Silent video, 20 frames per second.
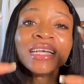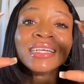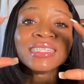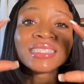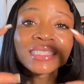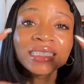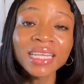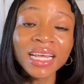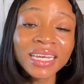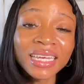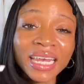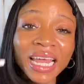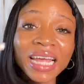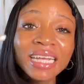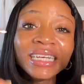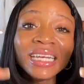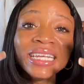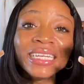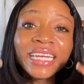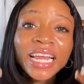skin
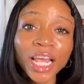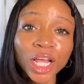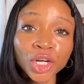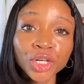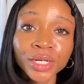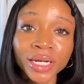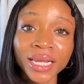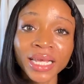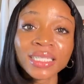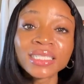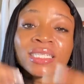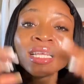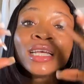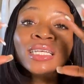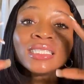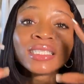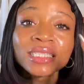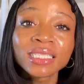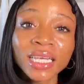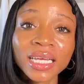lightening ingredients,
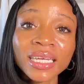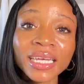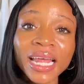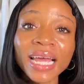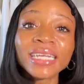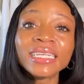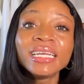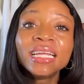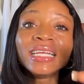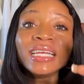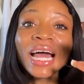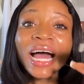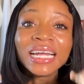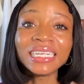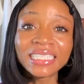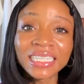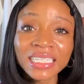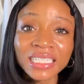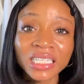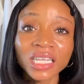skin lightening
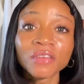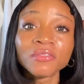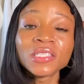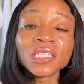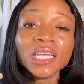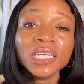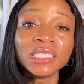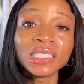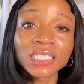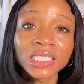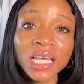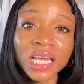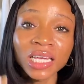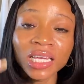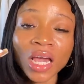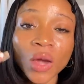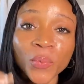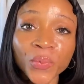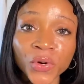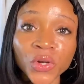additives in
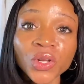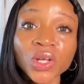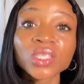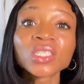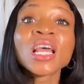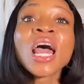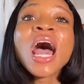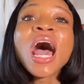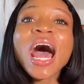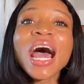skincare products